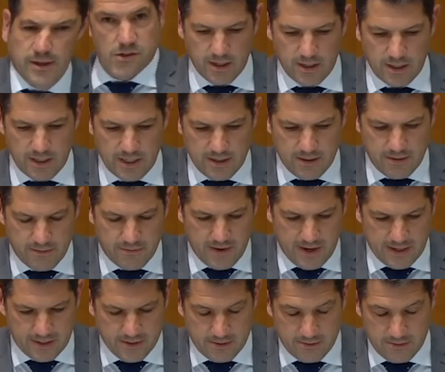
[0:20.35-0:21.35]
In light of the
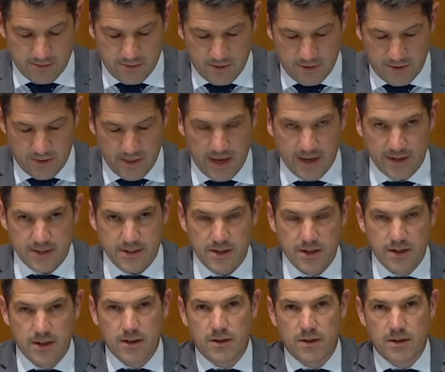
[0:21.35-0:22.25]
fact that